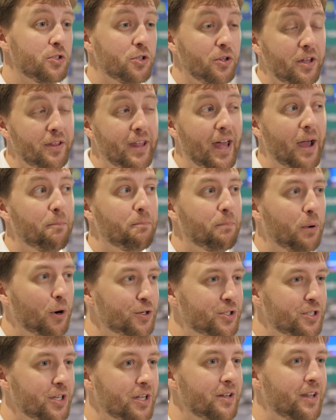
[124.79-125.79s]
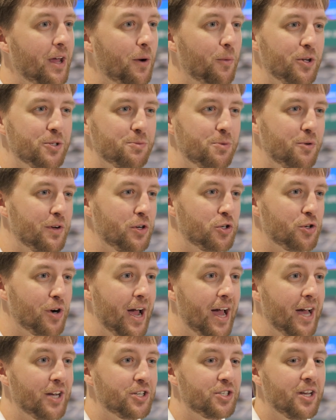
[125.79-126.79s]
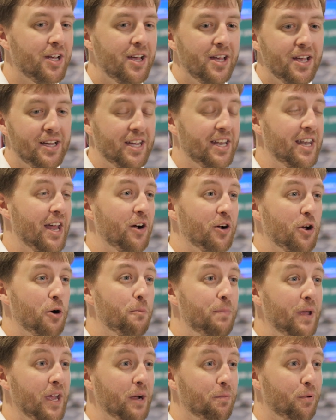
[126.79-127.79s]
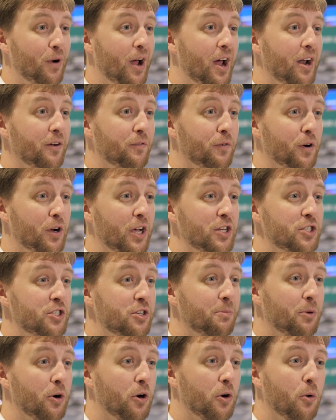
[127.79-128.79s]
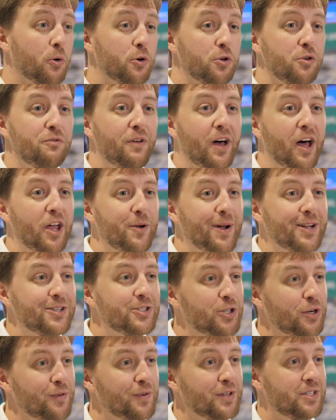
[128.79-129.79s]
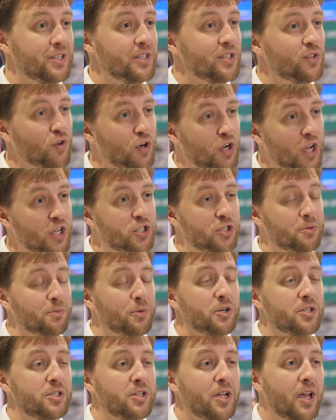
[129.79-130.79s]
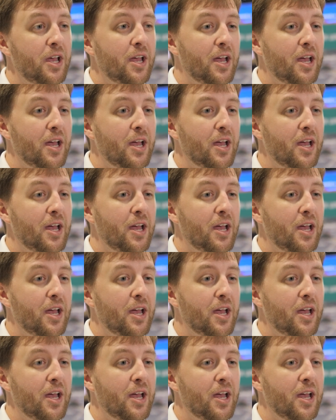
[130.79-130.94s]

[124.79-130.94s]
So then that person that was moving trash can now go pick product for customer or do value add services for customers